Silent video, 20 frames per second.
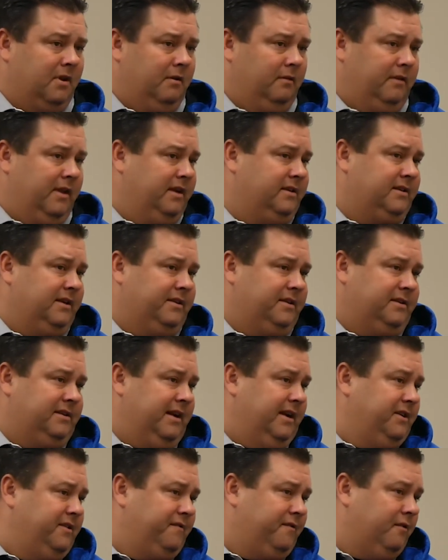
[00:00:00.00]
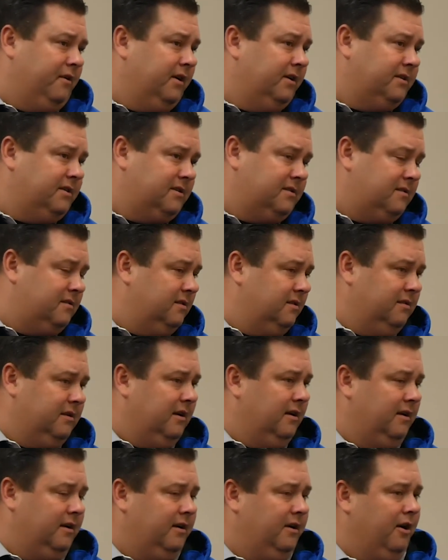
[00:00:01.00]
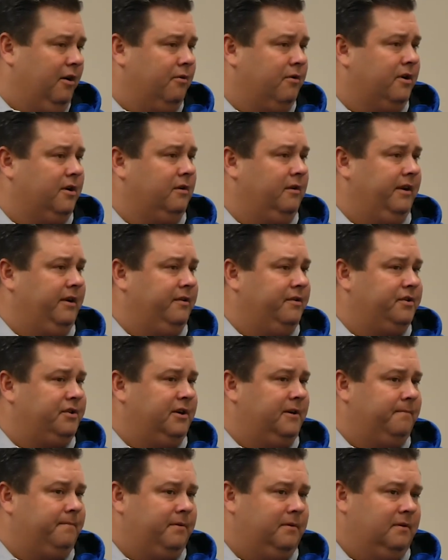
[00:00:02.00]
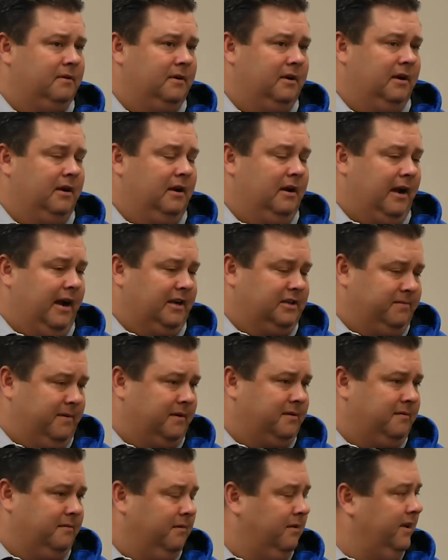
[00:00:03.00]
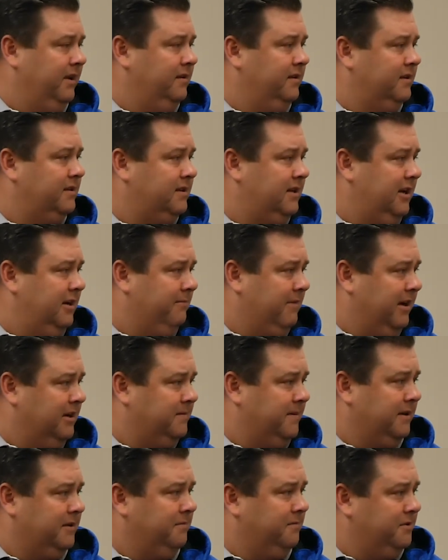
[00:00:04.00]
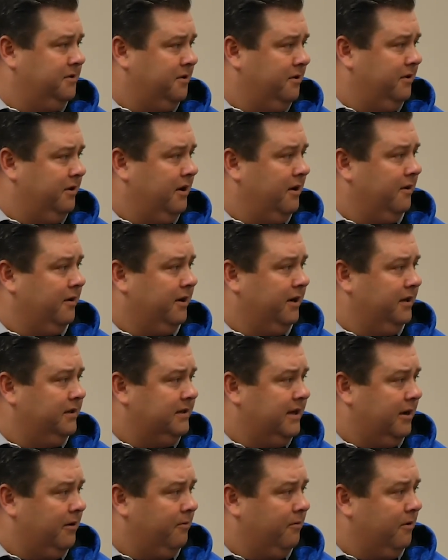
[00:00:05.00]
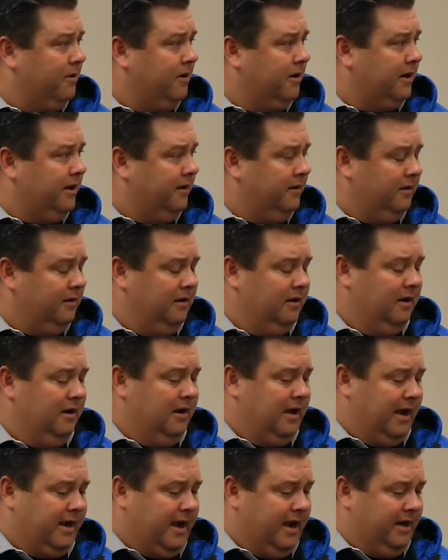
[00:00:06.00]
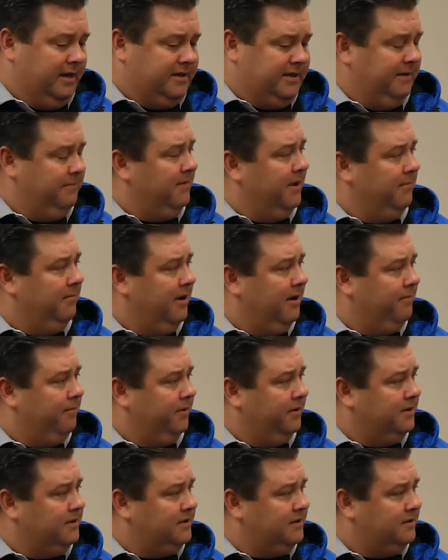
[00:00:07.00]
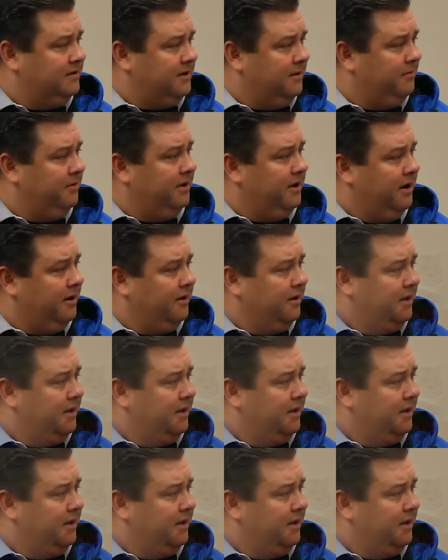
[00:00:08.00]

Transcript: they set the stage for us. Good leadership. I expect them to lead this team. I expect them to show younger kids how to work, and I kind of team them up with some of the younger